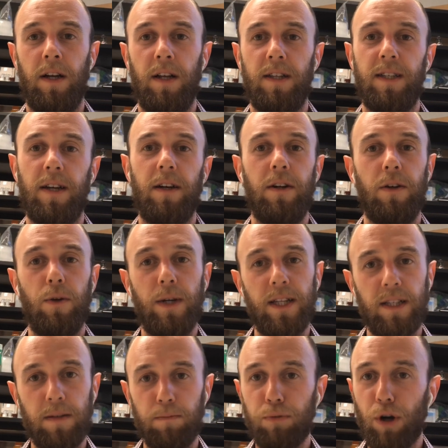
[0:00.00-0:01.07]
So
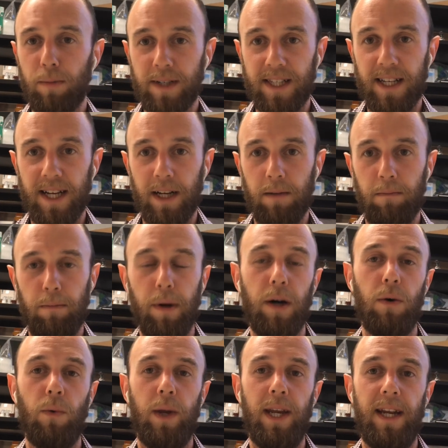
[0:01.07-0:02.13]
it's promising,
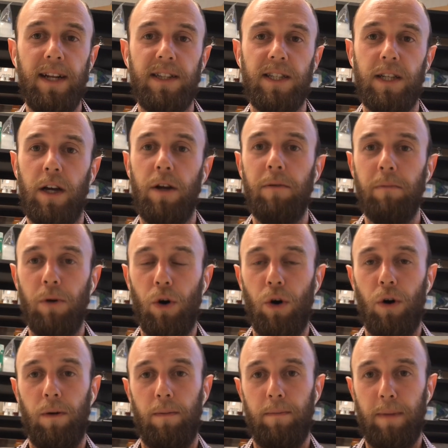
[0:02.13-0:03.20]
but we need to know
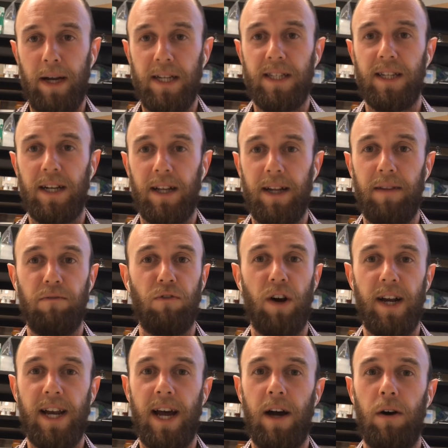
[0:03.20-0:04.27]
more, basically.
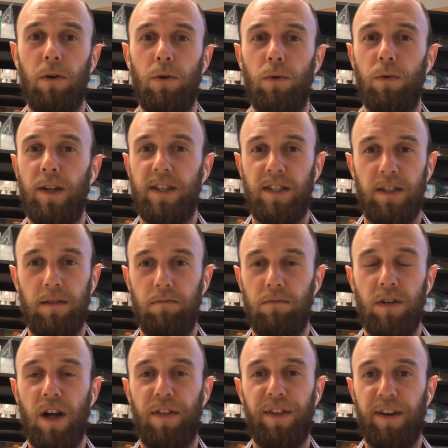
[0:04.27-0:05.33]
Right now, there's
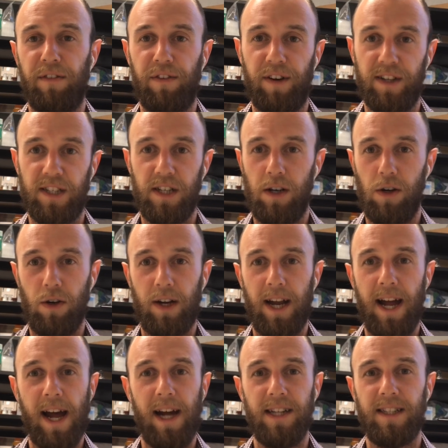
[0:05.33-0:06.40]
nothing for us to look
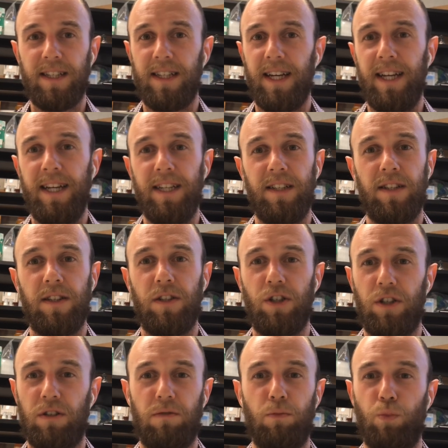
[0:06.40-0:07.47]
at. It's
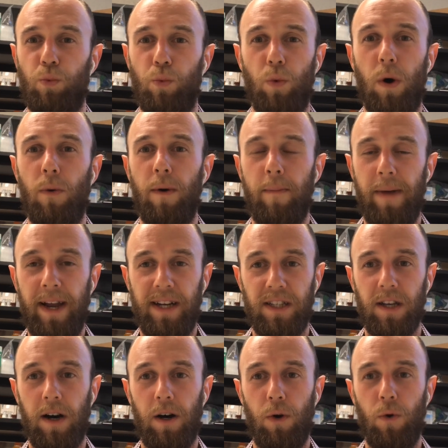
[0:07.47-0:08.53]
just what we're being
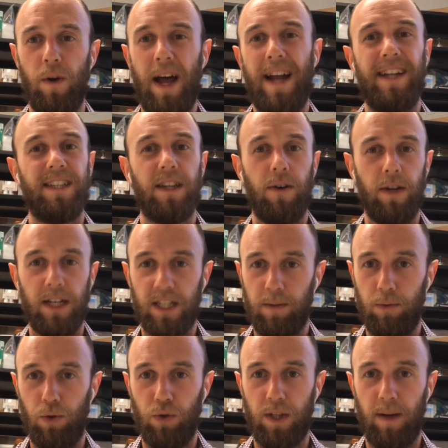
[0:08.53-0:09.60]
told, and it's only a
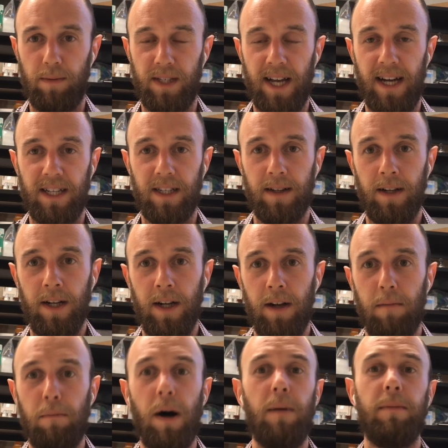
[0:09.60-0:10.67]
small subset.
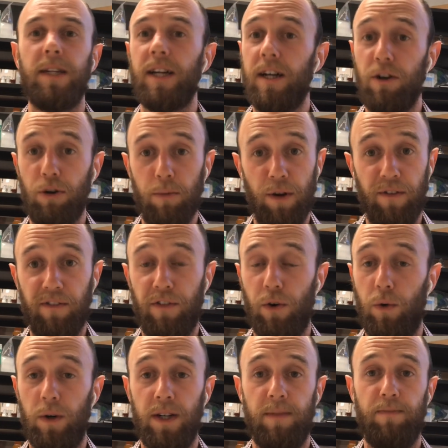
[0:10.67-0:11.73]
But Moderna are moving
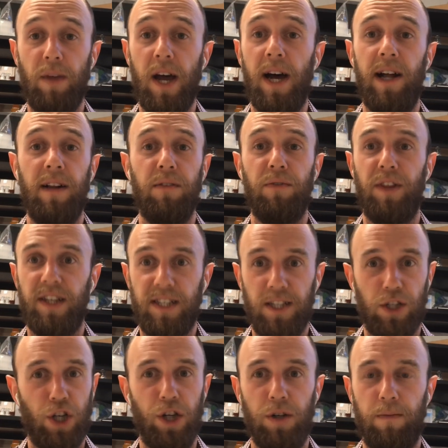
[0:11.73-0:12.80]
forward, and this is
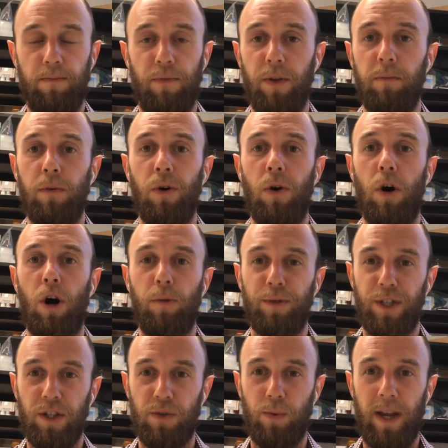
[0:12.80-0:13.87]
good. The more
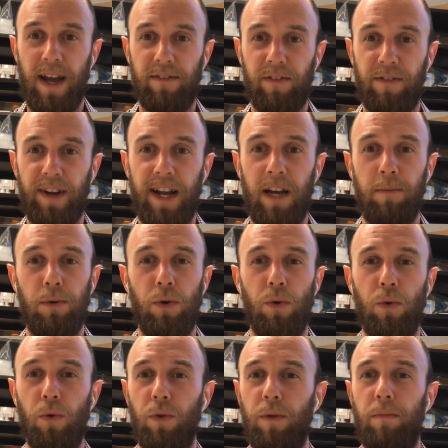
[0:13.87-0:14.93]
options we have
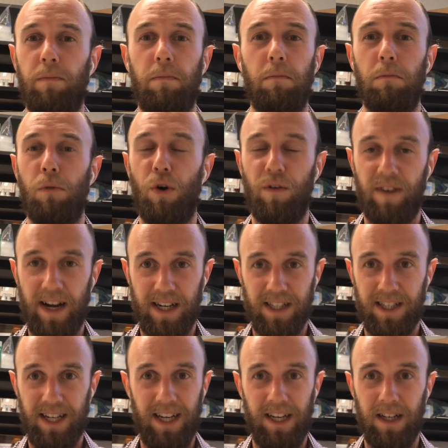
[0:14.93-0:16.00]
available, the more
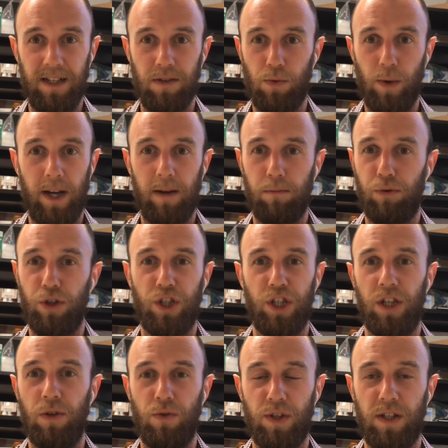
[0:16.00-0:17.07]
vaccines we can
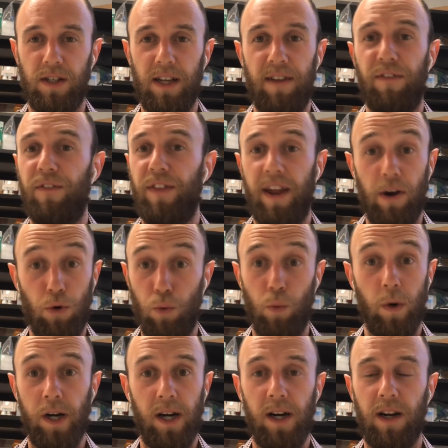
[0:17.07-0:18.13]
produce. If they all
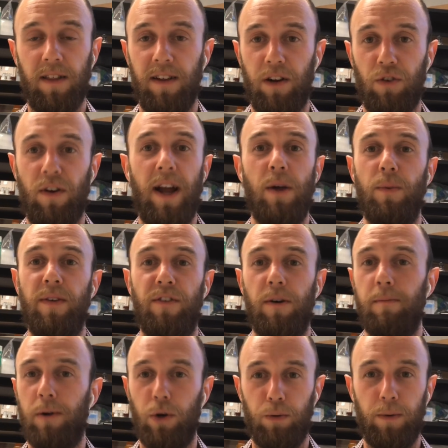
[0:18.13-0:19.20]
work, then great. We've got
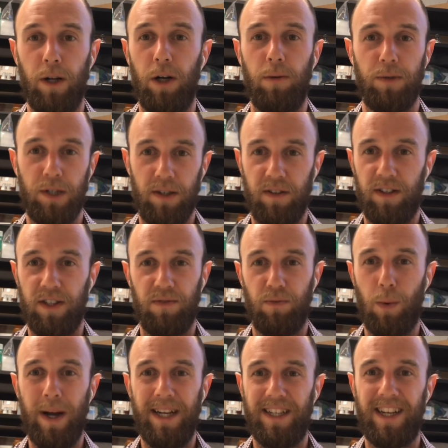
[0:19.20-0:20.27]
multiple options as
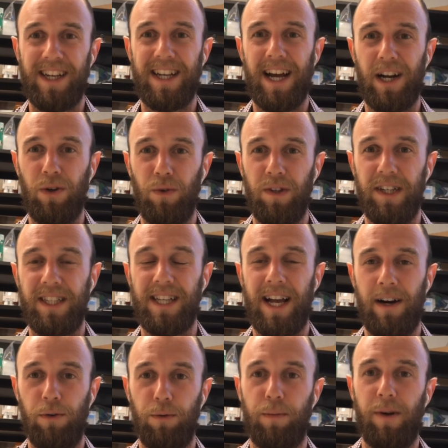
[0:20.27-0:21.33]
ways to tackle this
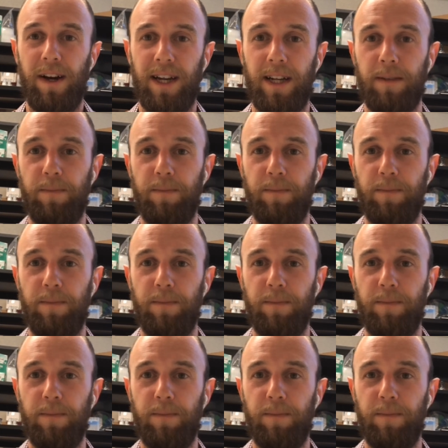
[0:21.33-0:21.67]
outbreak.